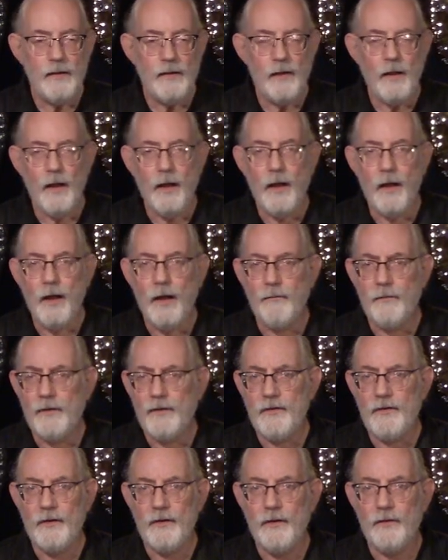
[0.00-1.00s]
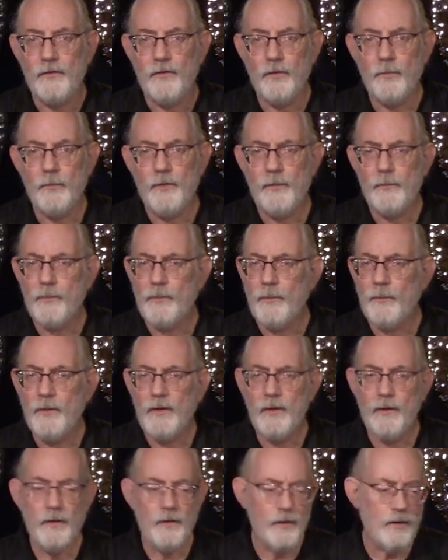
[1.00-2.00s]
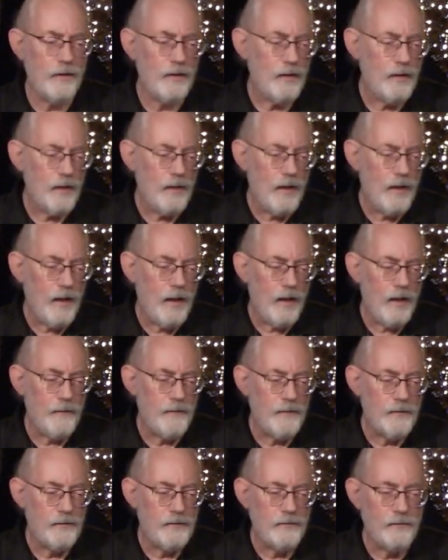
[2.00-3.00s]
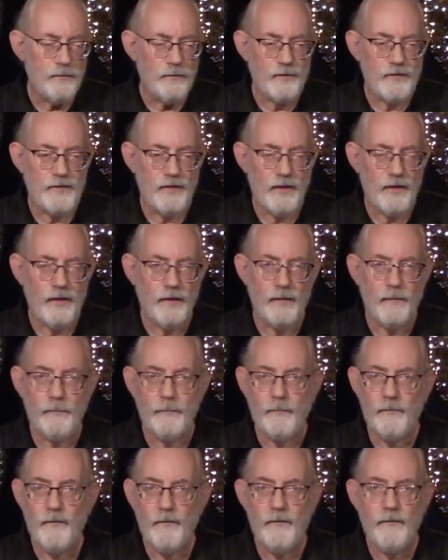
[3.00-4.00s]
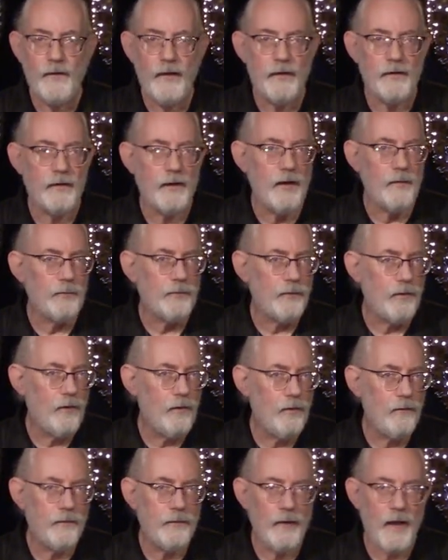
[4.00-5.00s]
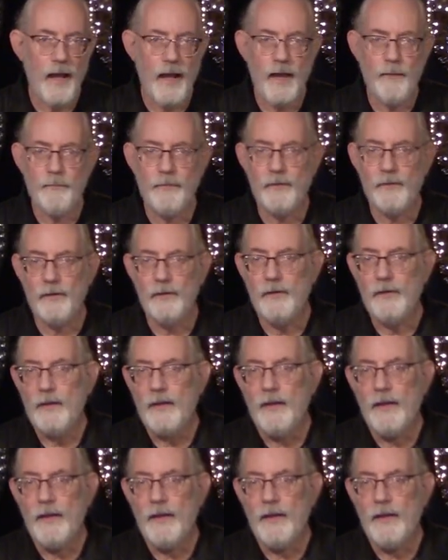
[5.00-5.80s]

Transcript: uh, what is it, Adobe Premiere, if you use um, Final Cut Pro for Apple,